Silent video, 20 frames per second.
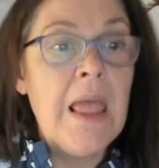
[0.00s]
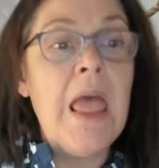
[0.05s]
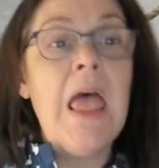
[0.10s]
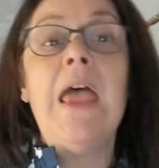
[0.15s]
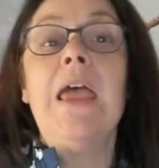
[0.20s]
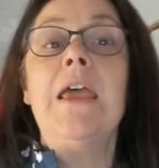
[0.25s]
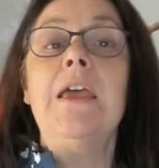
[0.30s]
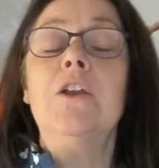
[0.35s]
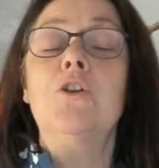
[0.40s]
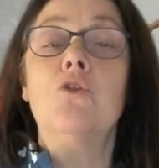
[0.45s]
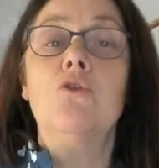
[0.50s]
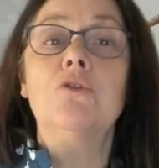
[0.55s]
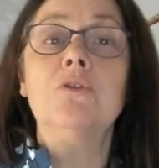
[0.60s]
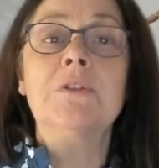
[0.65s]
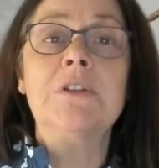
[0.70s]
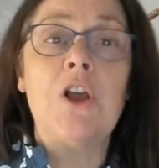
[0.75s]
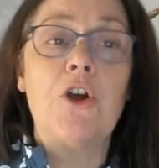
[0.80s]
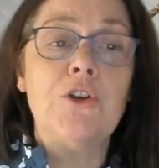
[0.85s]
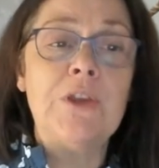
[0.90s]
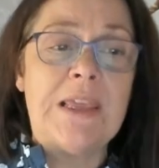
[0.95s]
It
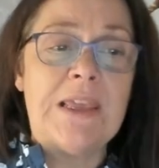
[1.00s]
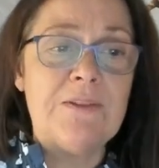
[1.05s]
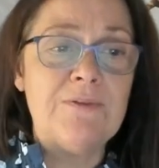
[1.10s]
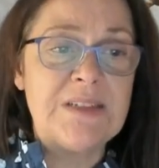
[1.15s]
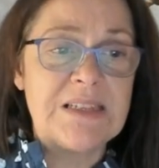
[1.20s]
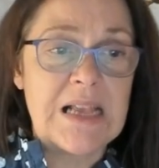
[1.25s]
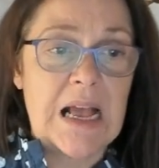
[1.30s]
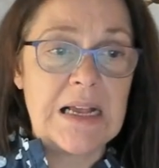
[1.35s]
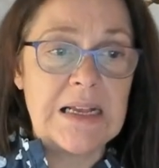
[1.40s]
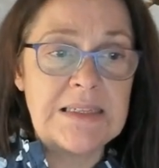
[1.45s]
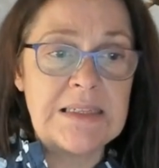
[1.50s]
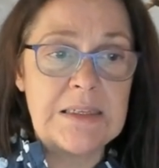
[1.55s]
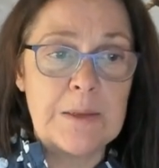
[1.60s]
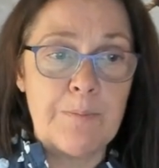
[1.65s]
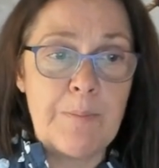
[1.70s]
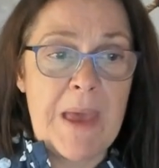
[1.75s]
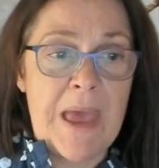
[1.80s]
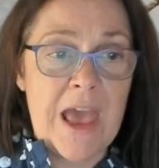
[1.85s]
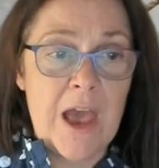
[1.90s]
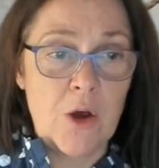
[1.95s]
also gives us the
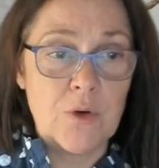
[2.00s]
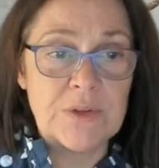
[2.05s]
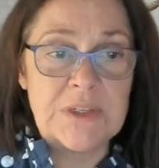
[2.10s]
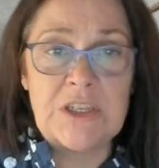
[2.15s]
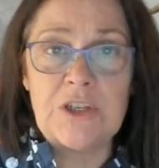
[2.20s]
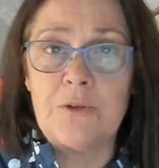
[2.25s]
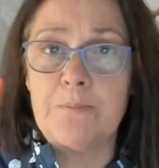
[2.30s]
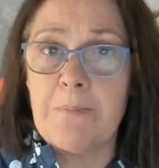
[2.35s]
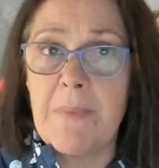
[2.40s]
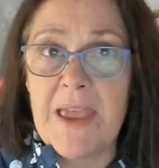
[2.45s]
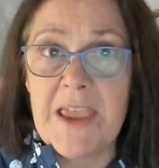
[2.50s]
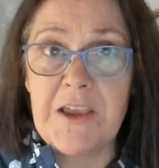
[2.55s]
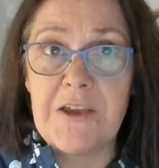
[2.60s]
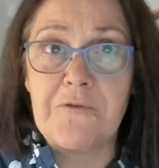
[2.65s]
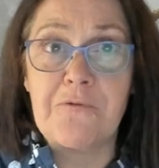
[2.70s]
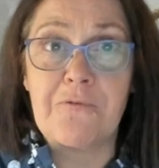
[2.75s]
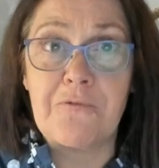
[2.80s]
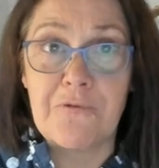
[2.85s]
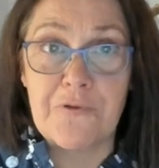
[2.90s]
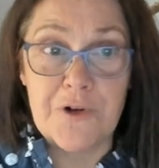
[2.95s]
power to make
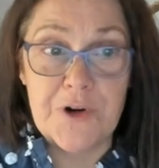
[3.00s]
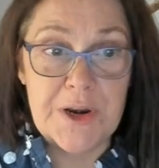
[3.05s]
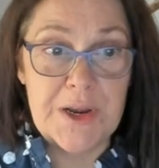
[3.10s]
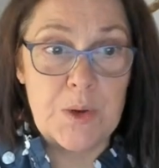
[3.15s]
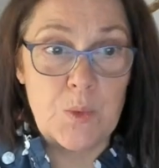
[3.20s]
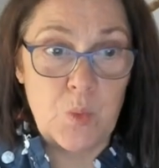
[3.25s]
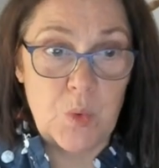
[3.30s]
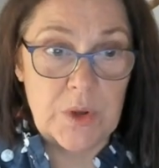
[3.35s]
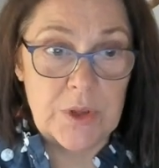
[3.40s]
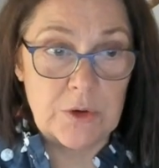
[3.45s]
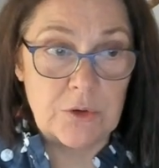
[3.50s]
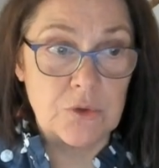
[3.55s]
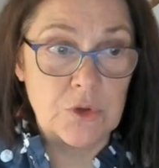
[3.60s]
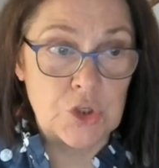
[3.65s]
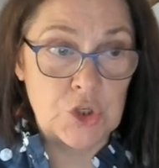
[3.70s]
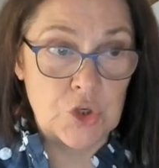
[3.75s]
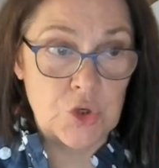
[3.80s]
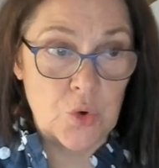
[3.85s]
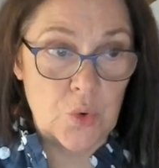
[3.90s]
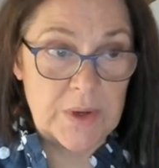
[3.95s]
free will
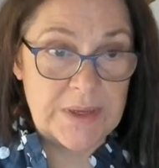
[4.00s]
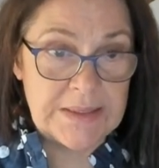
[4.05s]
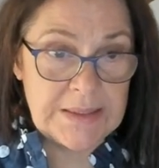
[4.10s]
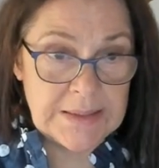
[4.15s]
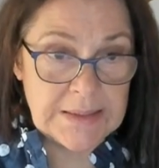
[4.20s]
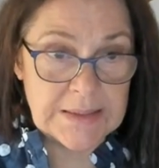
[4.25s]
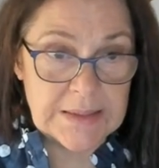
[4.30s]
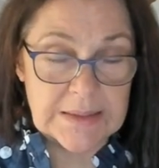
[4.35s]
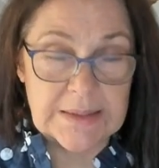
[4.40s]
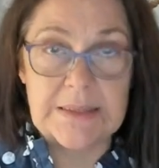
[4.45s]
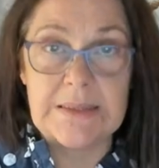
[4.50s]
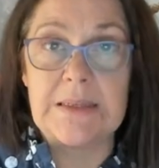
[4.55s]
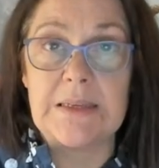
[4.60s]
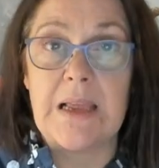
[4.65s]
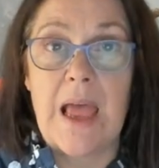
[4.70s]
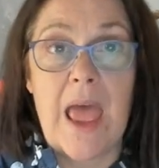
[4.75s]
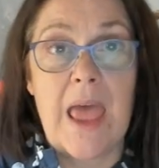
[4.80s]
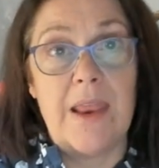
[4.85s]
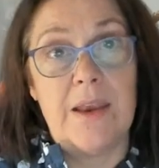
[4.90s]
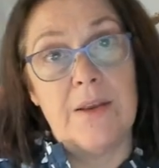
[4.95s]
choices,
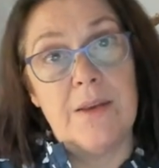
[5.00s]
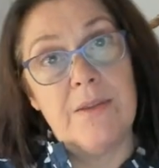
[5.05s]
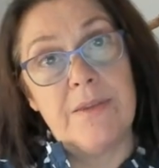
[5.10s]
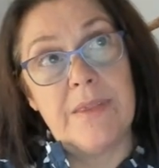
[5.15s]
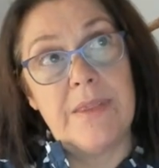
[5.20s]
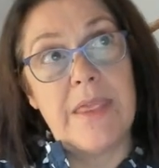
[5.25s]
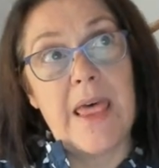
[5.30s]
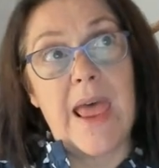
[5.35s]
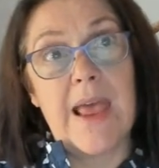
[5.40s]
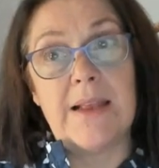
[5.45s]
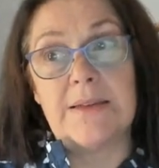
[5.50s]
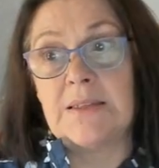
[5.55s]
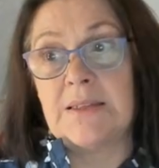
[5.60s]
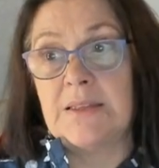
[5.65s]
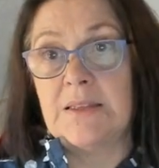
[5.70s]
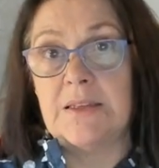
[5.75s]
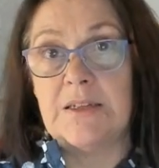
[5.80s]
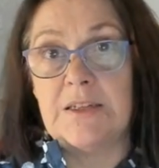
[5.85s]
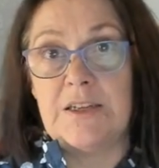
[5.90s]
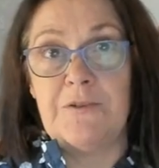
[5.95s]
and
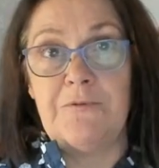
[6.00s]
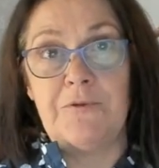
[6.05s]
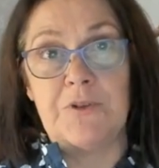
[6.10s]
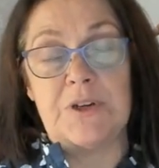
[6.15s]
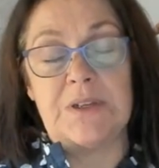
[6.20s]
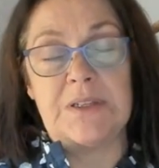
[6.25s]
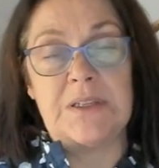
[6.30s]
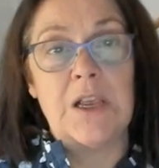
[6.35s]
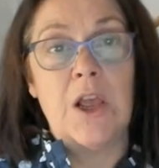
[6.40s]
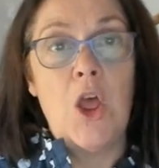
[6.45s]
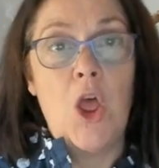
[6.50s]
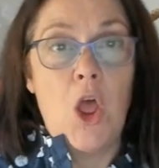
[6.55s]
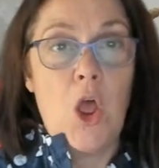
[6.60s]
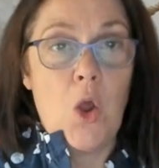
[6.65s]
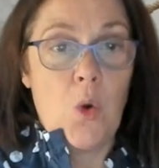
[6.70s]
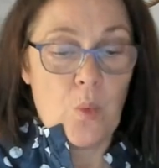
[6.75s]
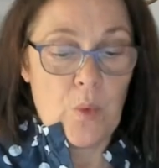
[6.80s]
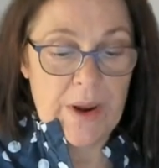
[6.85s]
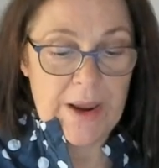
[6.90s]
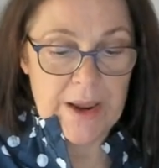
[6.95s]
that's the difference.
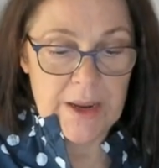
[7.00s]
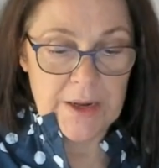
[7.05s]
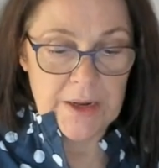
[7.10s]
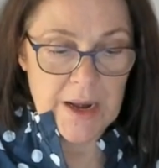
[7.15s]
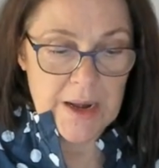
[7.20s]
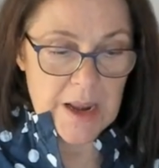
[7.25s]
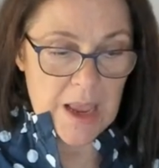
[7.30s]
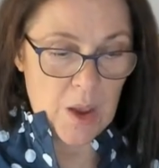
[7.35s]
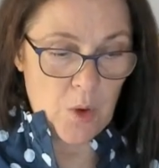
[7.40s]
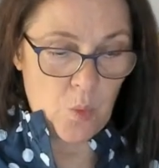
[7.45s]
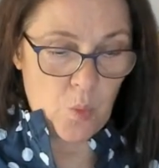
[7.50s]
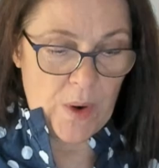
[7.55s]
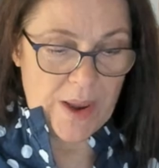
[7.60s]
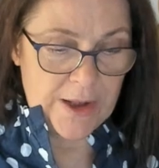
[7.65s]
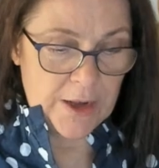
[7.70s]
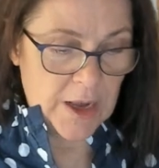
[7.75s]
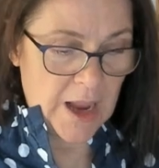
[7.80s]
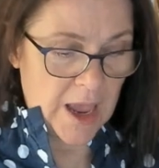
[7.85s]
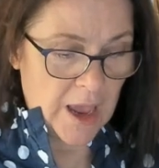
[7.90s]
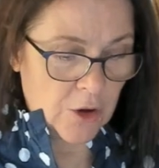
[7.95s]
When
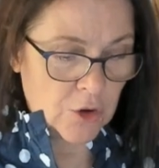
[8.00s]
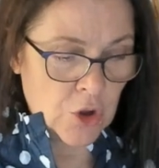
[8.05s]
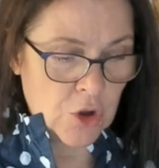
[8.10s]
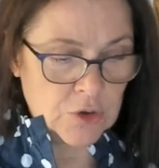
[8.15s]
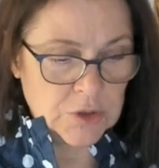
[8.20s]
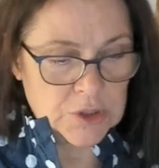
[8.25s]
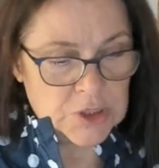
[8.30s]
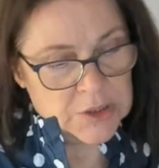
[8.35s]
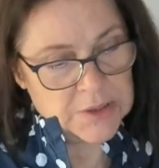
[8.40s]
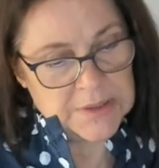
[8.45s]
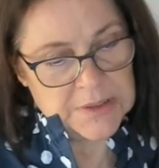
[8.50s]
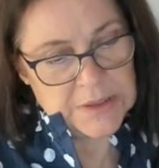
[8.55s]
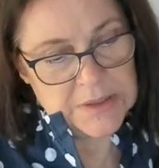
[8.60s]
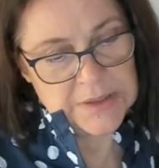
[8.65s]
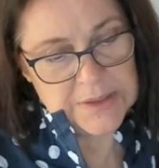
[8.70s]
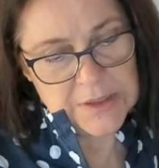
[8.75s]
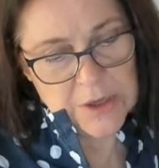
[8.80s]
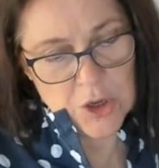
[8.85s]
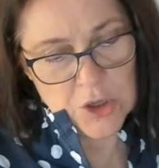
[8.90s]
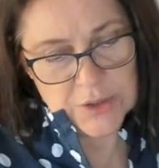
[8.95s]
our
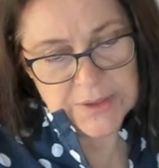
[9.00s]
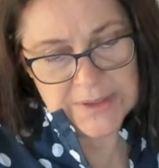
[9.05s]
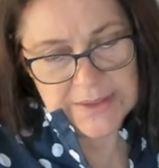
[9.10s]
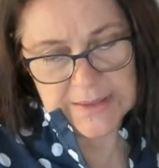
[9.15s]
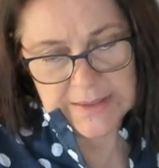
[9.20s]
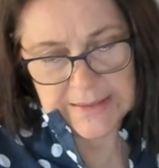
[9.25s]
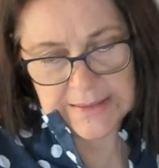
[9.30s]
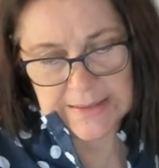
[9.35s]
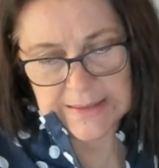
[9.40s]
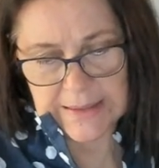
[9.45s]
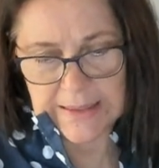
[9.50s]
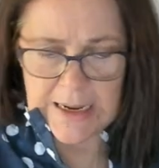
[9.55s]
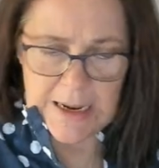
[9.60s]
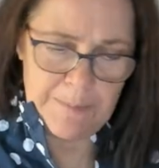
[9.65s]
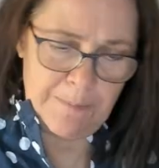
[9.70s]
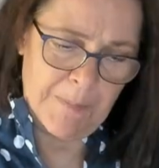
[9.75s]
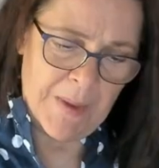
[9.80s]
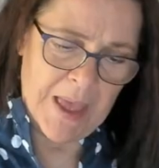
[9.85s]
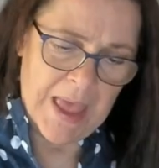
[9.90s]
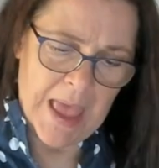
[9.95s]
consciousness goes to
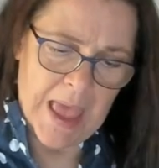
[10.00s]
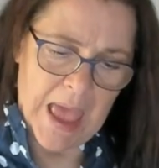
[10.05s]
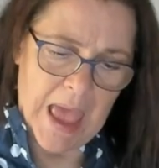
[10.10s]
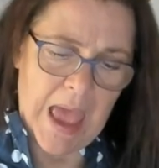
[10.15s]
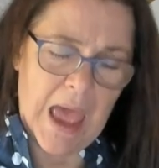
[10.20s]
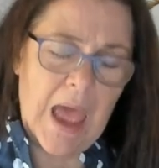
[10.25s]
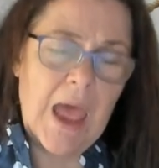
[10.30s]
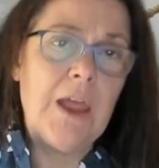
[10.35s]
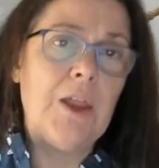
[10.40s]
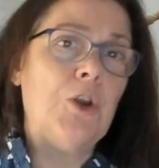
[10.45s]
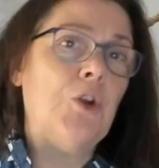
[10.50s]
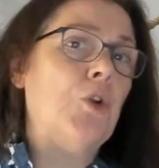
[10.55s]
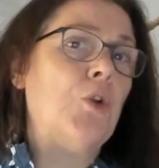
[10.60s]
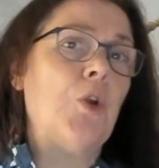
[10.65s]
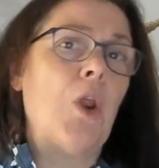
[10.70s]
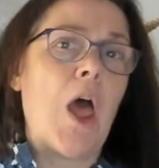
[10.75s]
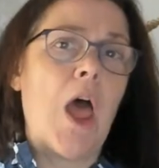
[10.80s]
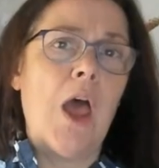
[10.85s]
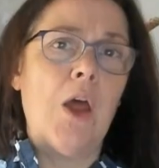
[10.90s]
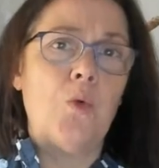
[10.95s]
sleep
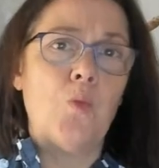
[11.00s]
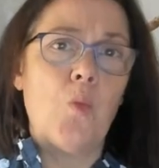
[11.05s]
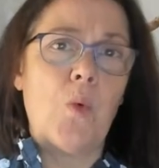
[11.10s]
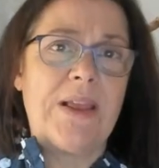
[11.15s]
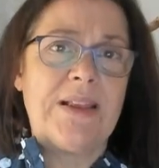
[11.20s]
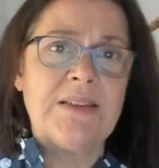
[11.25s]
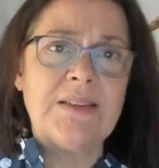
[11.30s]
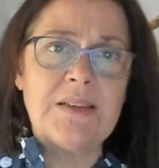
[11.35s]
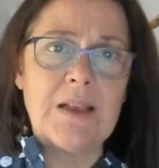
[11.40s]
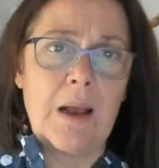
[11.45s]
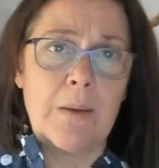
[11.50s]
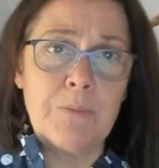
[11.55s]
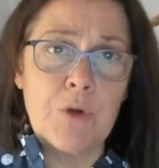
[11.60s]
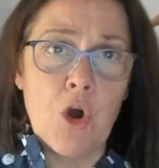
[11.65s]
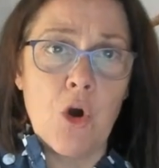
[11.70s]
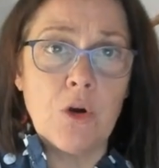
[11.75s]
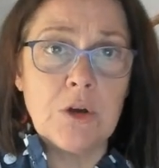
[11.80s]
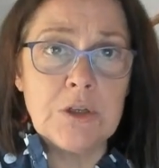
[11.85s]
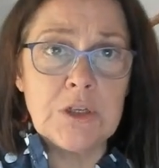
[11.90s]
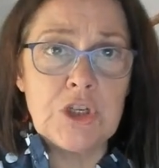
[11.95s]
and we're
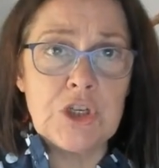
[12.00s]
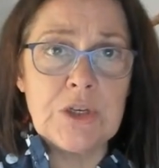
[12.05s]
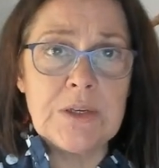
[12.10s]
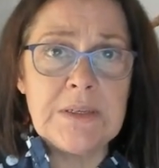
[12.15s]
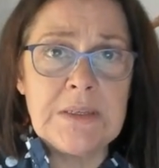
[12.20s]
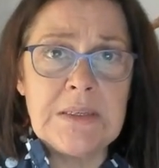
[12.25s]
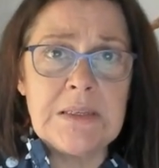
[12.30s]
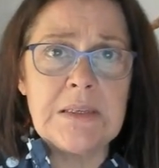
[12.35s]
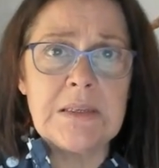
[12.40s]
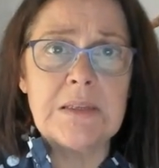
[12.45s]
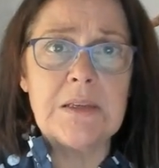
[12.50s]
subconscious,